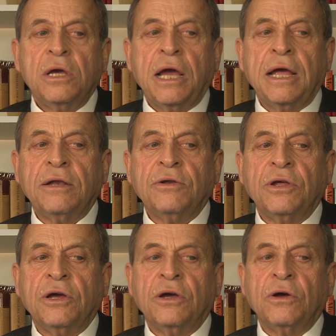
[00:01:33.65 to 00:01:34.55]
and
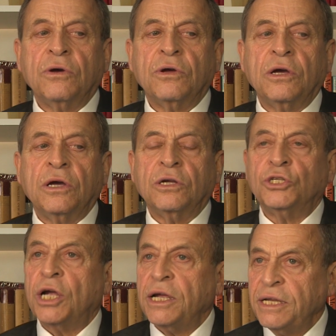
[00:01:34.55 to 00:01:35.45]

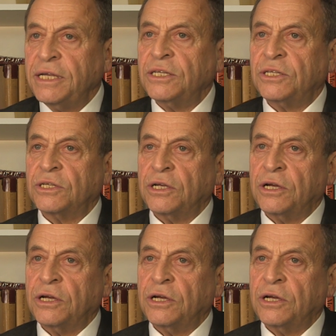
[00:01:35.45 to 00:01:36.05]
Chinese